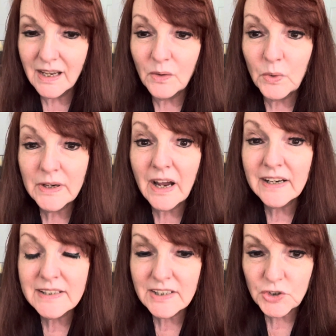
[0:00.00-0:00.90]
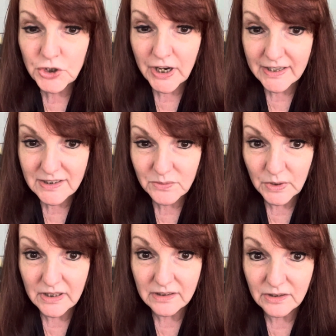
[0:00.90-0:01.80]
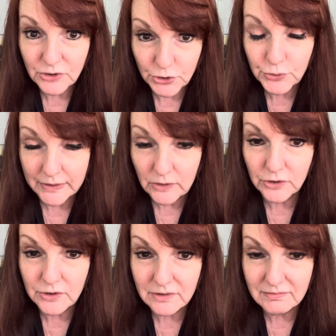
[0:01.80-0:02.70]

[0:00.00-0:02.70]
What I suggest when you're triggered,